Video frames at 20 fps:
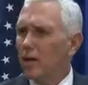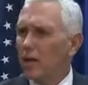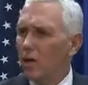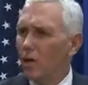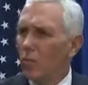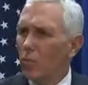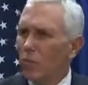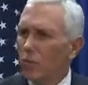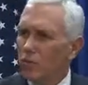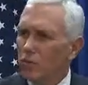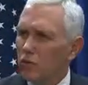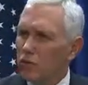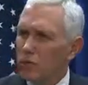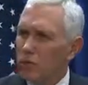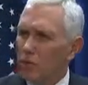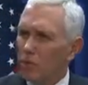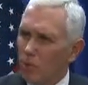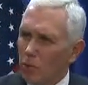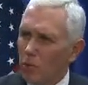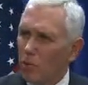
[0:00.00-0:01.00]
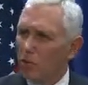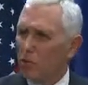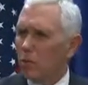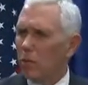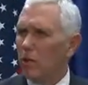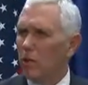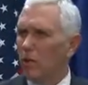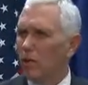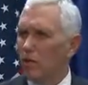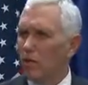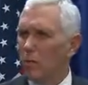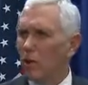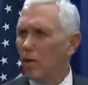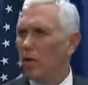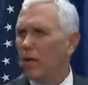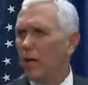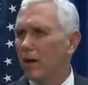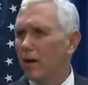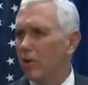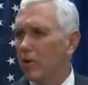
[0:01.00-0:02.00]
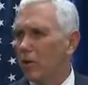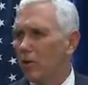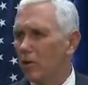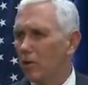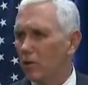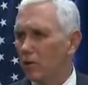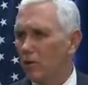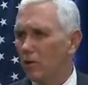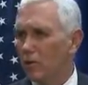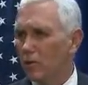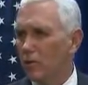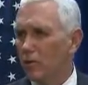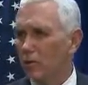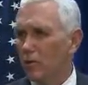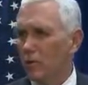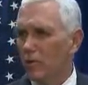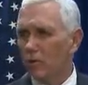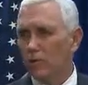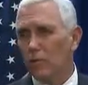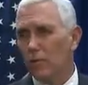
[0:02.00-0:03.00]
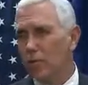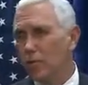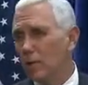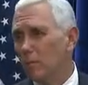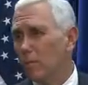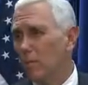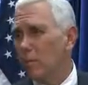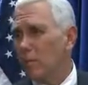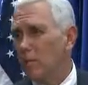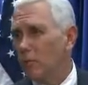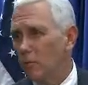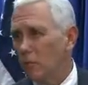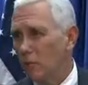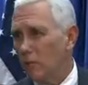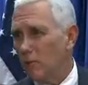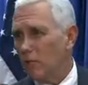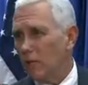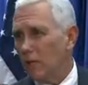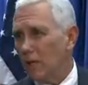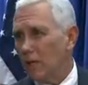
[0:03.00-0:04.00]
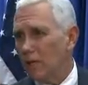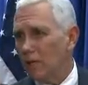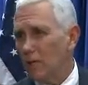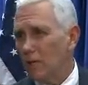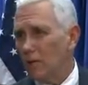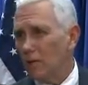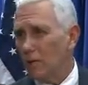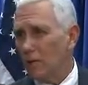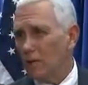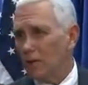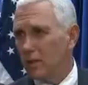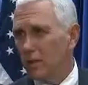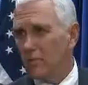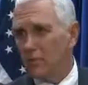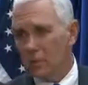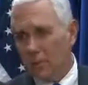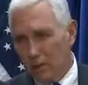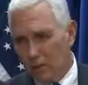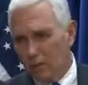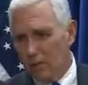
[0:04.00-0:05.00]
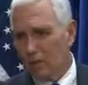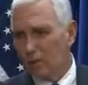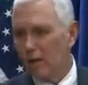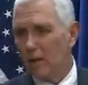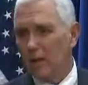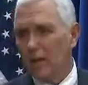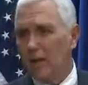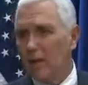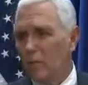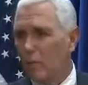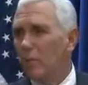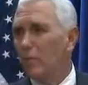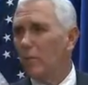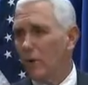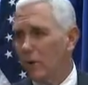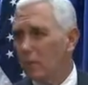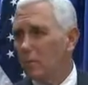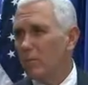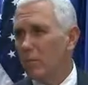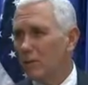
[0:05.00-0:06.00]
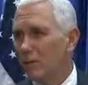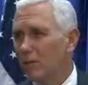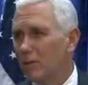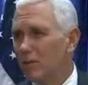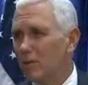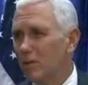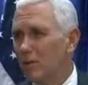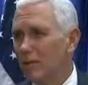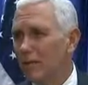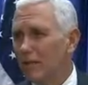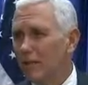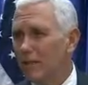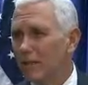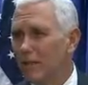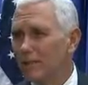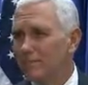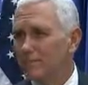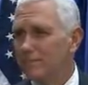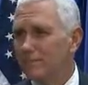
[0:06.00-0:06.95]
and we'll see prosperity break out all across this country, and America will be standing tall again because we'll make America great again.